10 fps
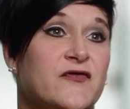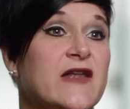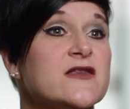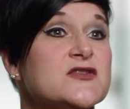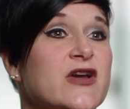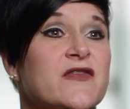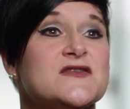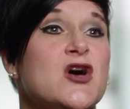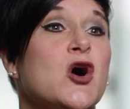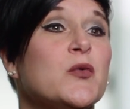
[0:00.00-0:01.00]
find the strength
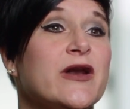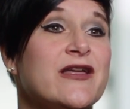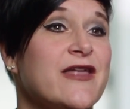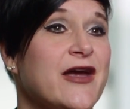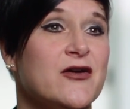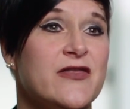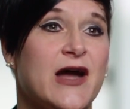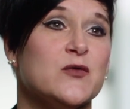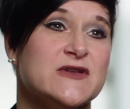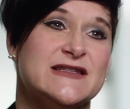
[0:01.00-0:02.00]
that's already there,
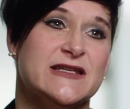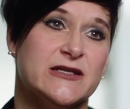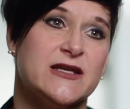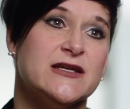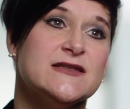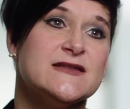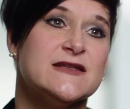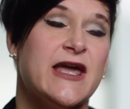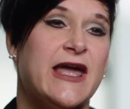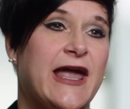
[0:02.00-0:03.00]
that resilience,
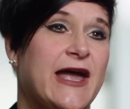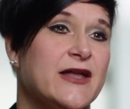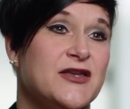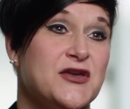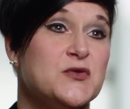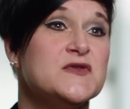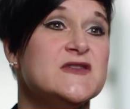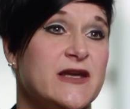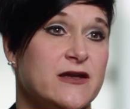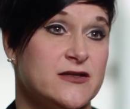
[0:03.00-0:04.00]
and
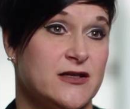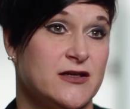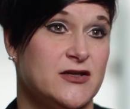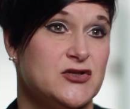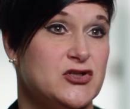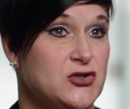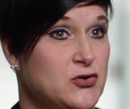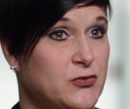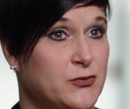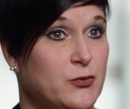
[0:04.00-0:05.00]
use it
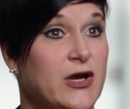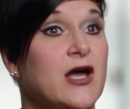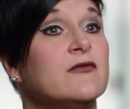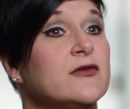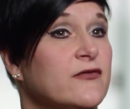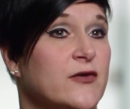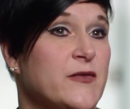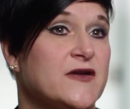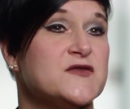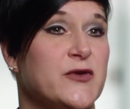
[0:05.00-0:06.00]
to recover
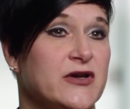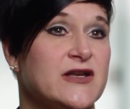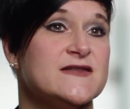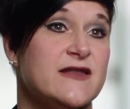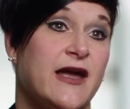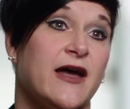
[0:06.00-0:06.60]
from the experience they